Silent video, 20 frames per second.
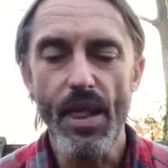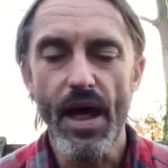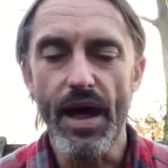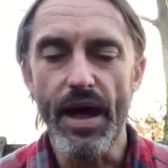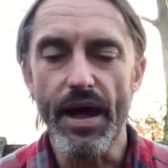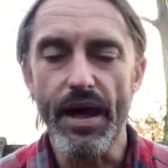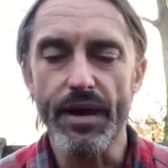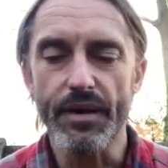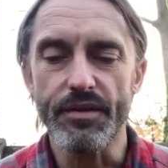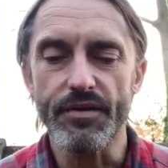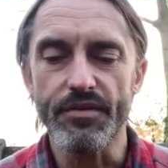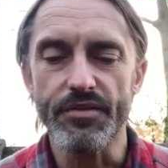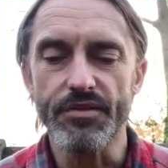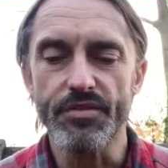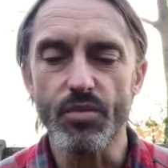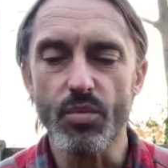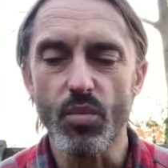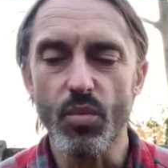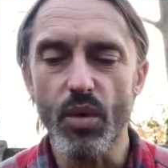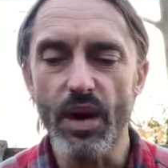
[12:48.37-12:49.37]
And
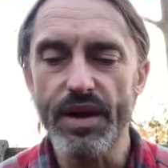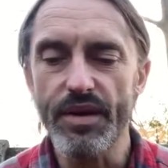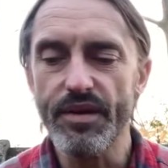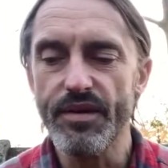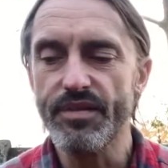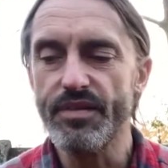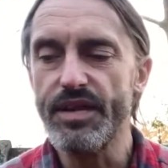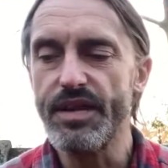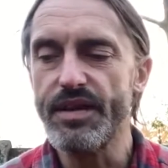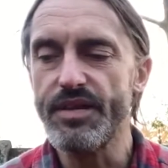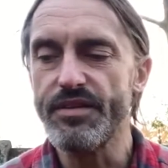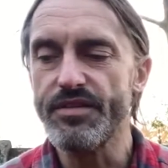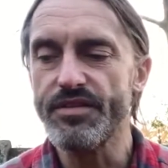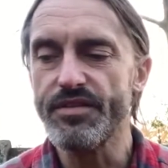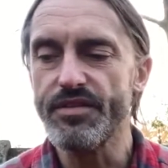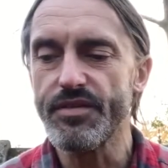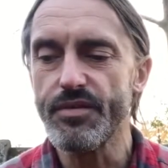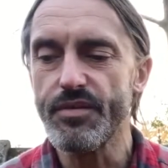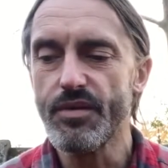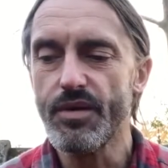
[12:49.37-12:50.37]
when
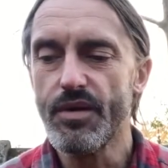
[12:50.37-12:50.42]
these